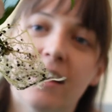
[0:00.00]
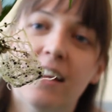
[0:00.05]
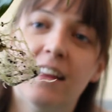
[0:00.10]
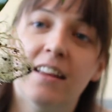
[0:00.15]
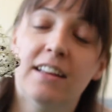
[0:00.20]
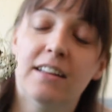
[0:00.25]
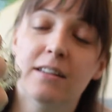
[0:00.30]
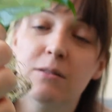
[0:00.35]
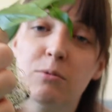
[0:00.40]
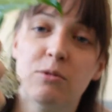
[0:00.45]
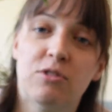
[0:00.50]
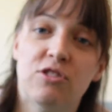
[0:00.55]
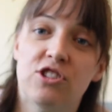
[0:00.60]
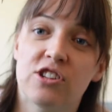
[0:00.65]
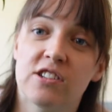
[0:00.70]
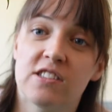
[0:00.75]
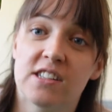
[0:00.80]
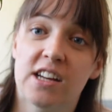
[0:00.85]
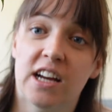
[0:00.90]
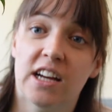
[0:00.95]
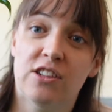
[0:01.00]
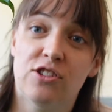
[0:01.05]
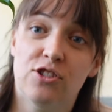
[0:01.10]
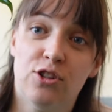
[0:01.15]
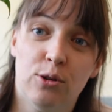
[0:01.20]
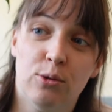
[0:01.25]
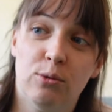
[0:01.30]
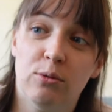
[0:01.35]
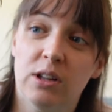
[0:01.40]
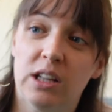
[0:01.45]
this was just a
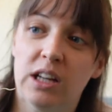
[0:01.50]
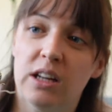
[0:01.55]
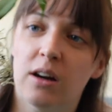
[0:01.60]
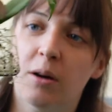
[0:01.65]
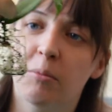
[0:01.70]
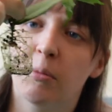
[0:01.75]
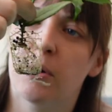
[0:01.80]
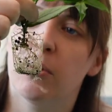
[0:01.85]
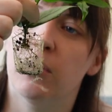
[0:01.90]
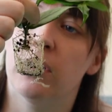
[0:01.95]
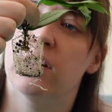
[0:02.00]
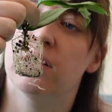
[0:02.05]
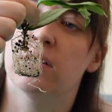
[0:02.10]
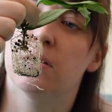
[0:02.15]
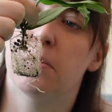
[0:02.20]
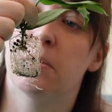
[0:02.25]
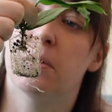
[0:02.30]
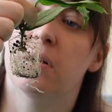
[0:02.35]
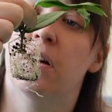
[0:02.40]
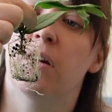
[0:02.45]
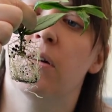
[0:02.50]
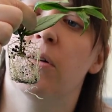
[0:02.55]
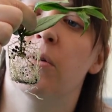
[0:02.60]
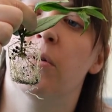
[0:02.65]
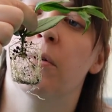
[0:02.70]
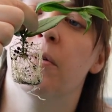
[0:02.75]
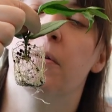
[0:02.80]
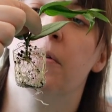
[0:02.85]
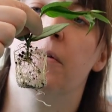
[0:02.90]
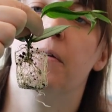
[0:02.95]
2-leaf, oh my word, there's a peduncle.